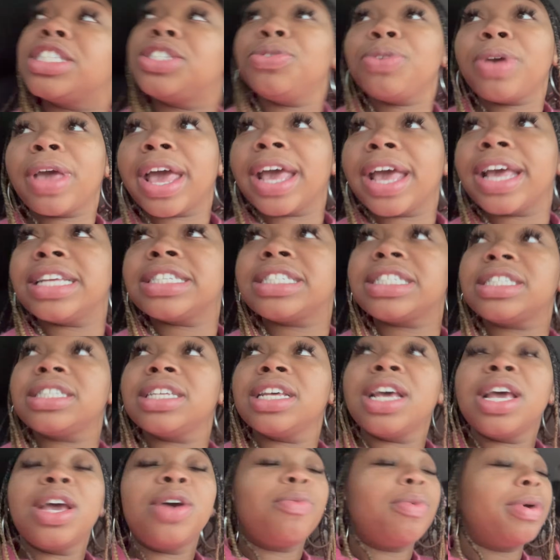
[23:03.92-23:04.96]
suitcase
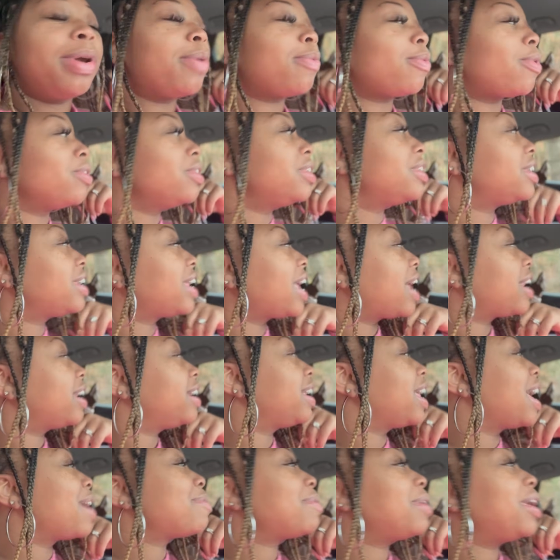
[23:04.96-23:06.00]
went rolling down the
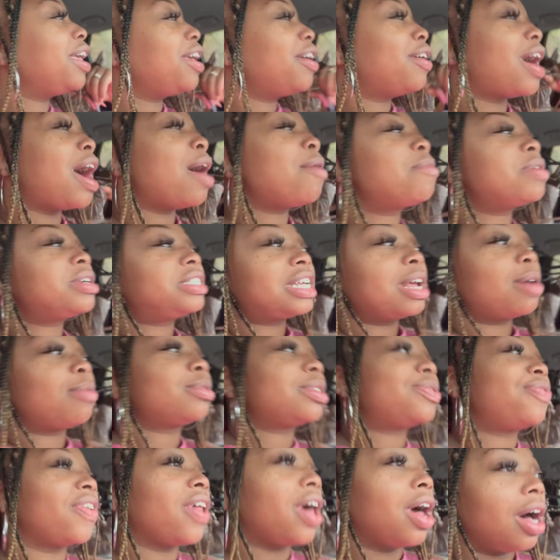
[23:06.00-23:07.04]
damn hill. I wish that
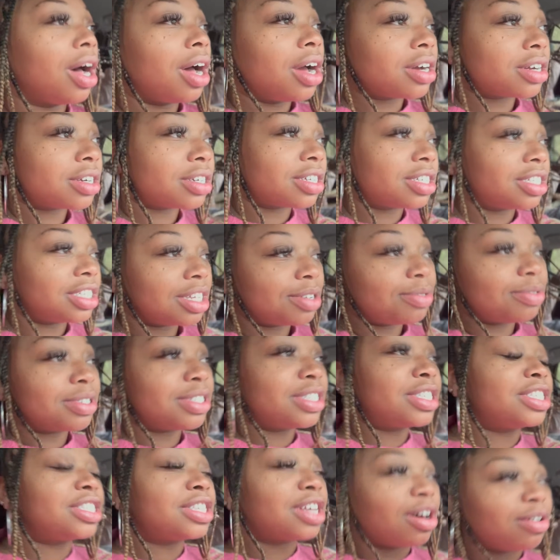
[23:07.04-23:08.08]
was vlogged because it
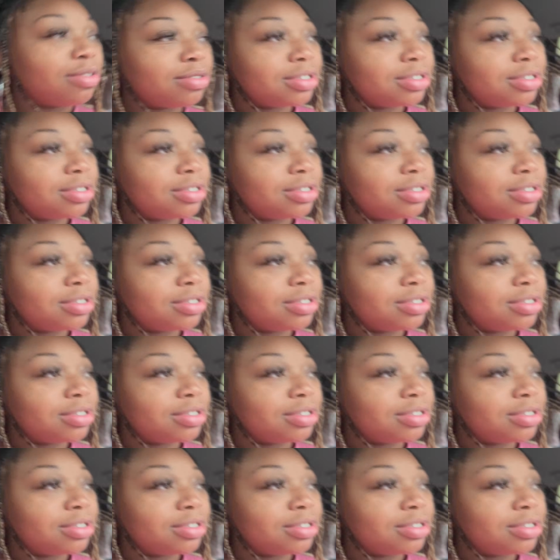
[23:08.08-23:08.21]
was so